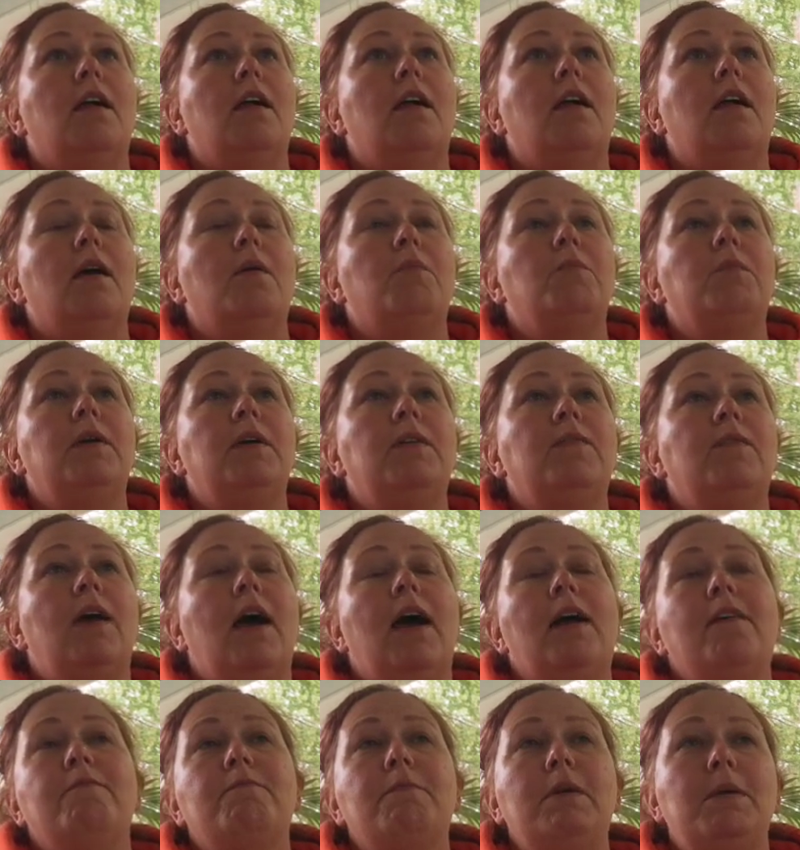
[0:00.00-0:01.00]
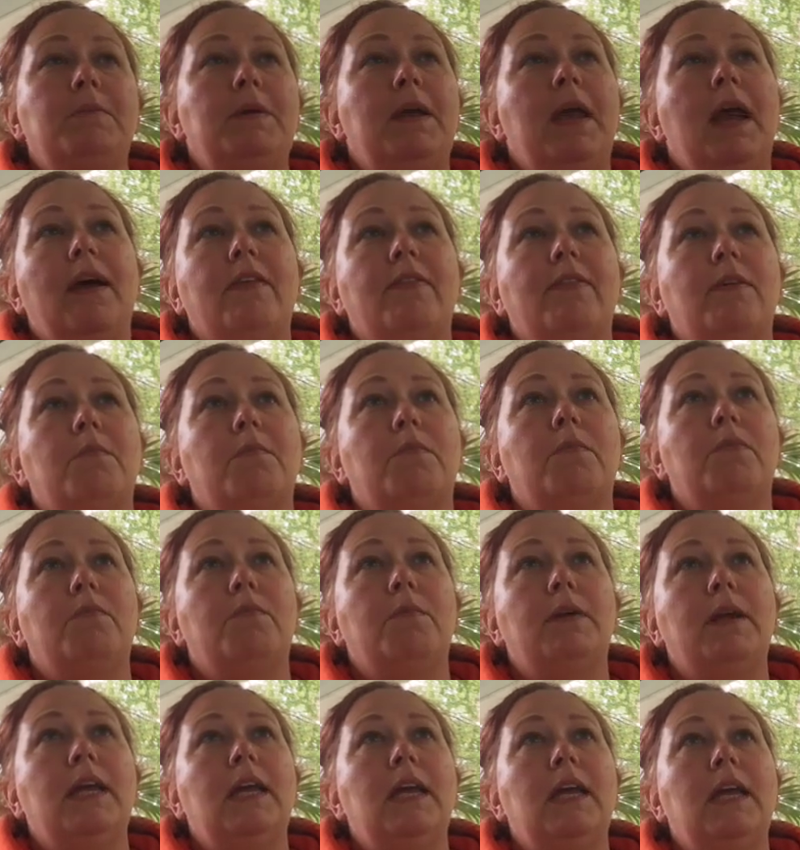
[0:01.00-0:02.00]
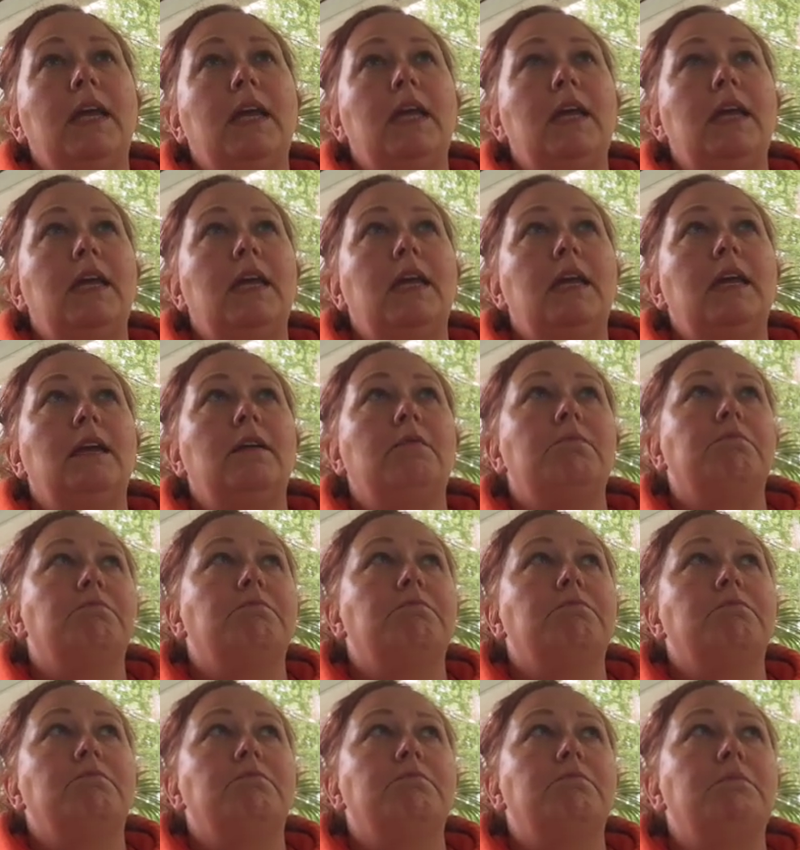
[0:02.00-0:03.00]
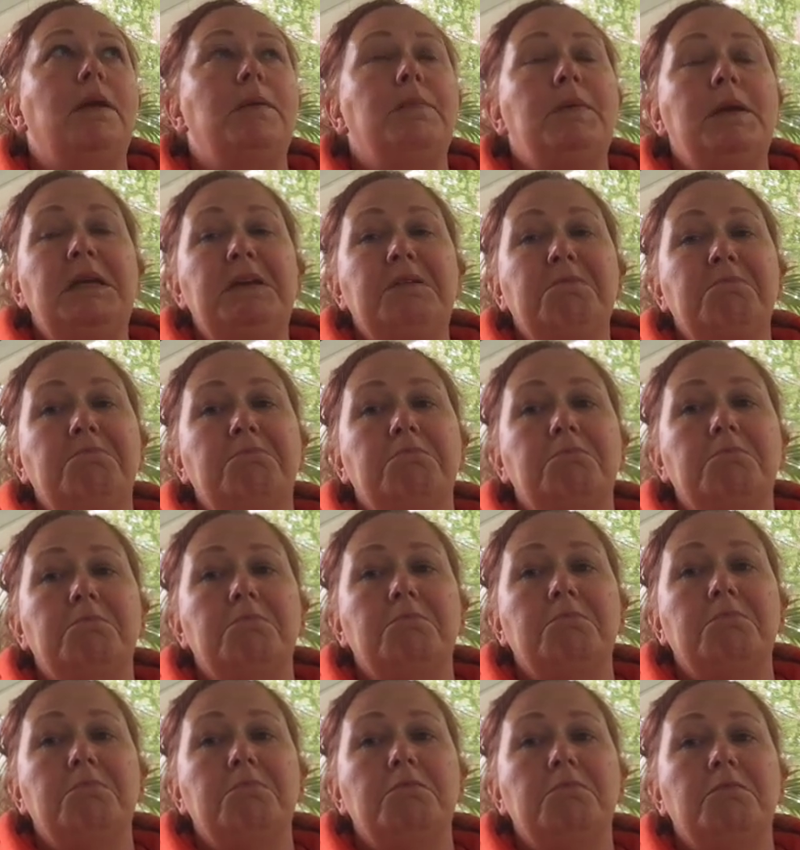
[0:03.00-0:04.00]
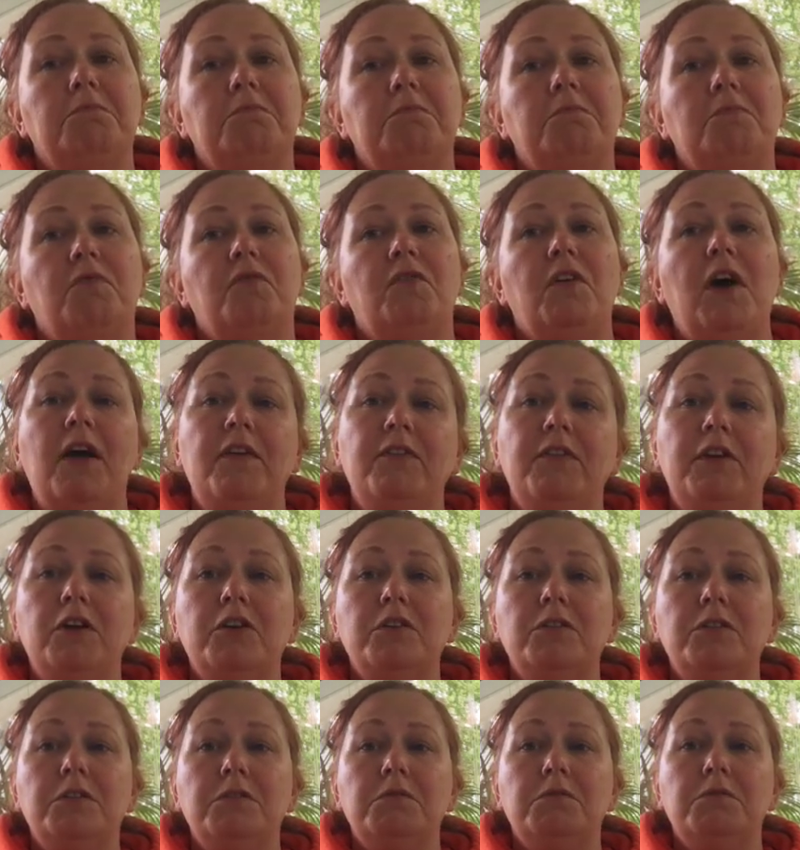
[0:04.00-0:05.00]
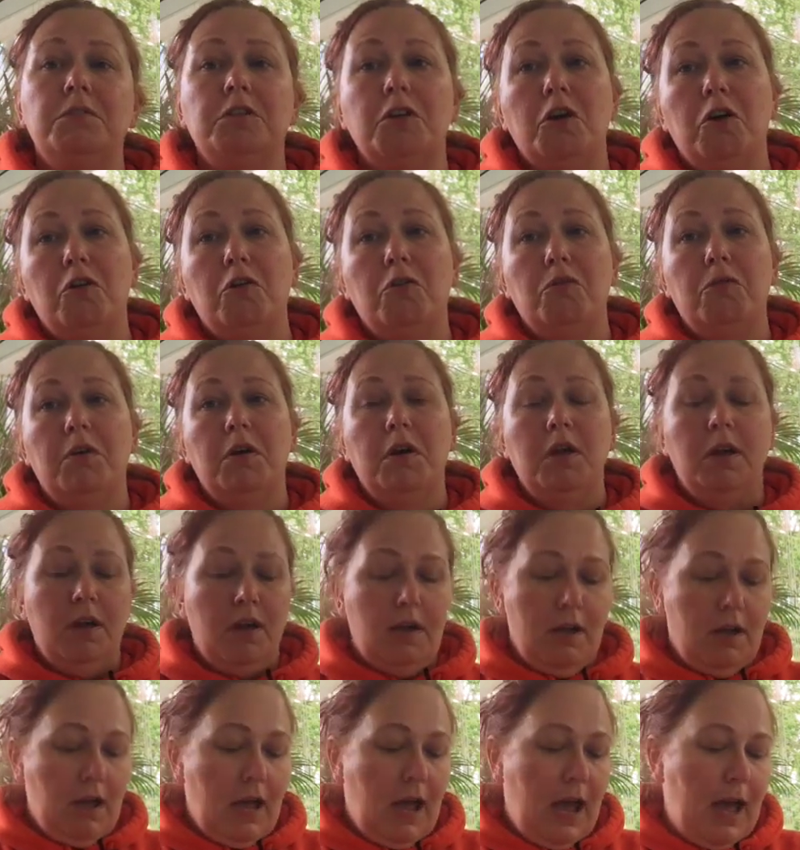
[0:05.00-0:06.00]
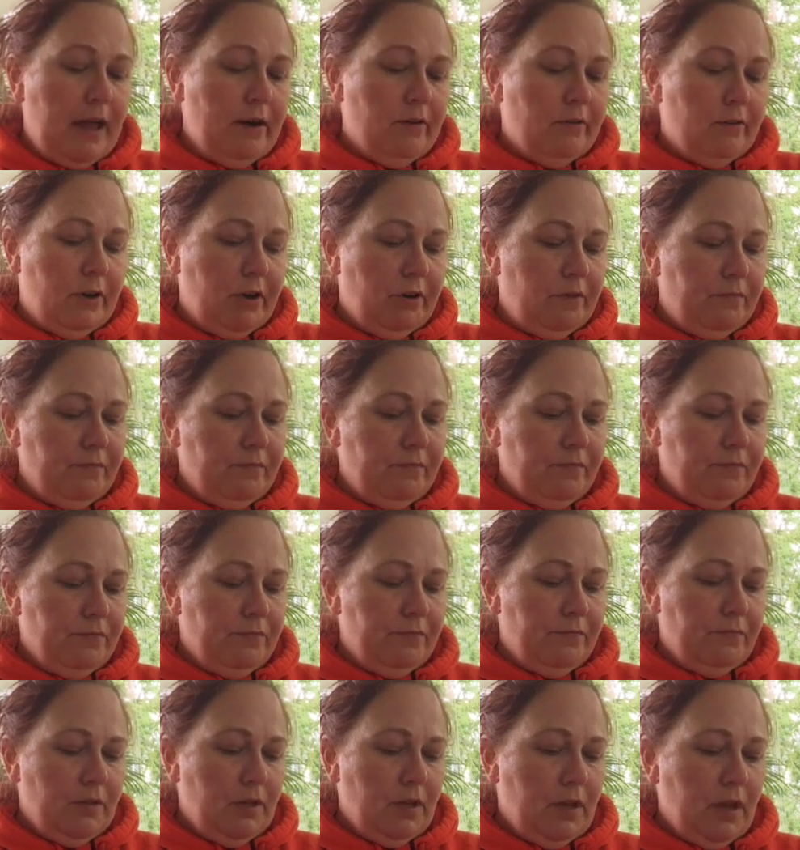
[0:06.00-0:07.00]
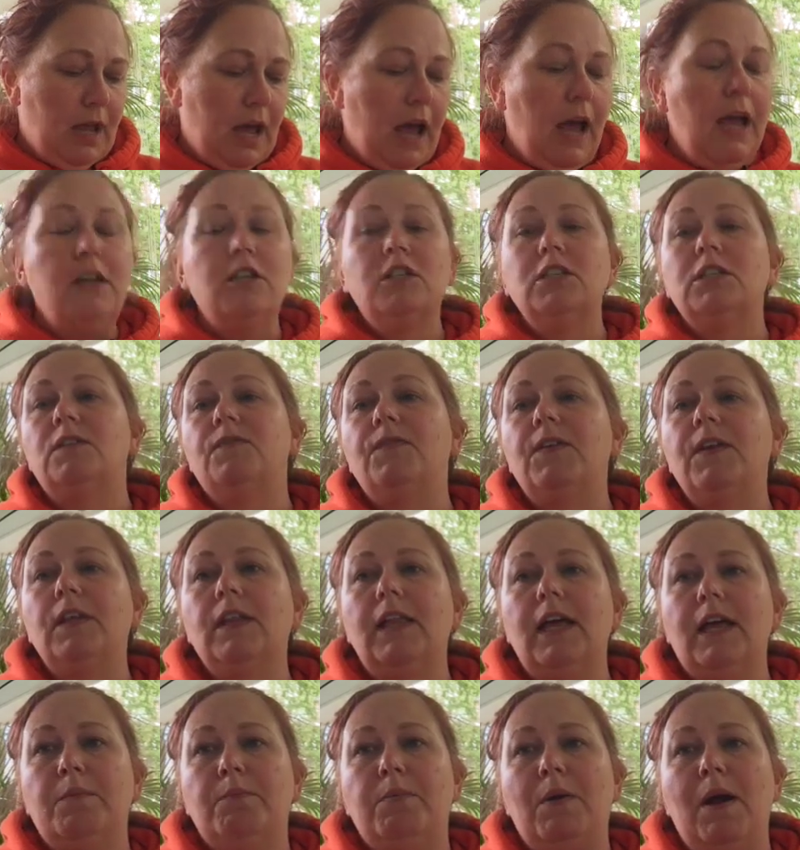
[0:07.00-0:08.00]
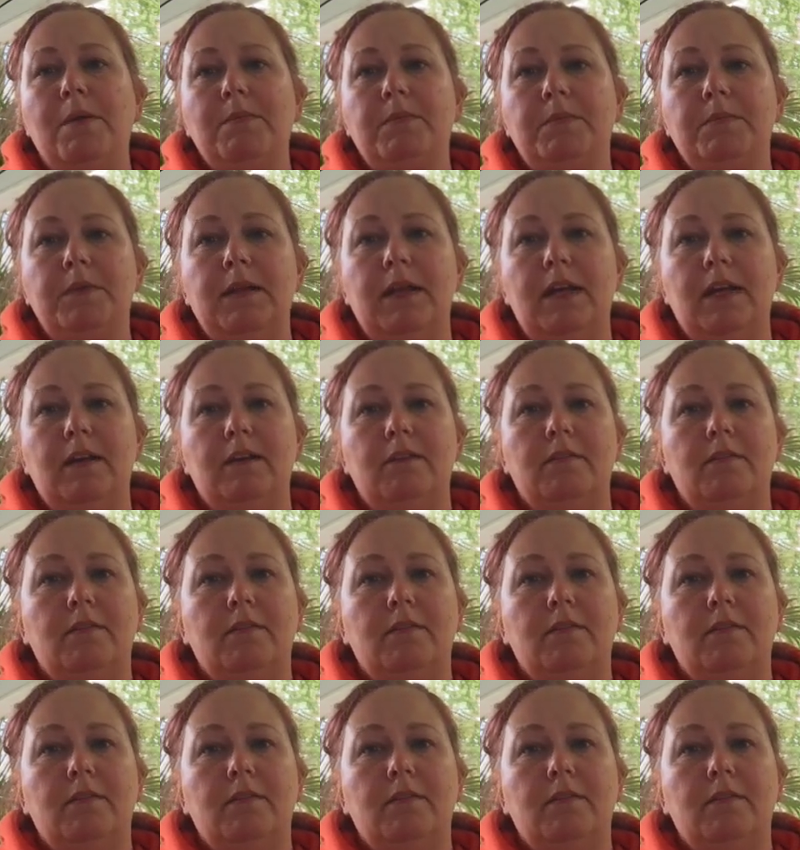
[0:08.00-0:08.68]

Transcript: and I've maybe had them 3, maybe 5 years. So I don't know. I just feel like probably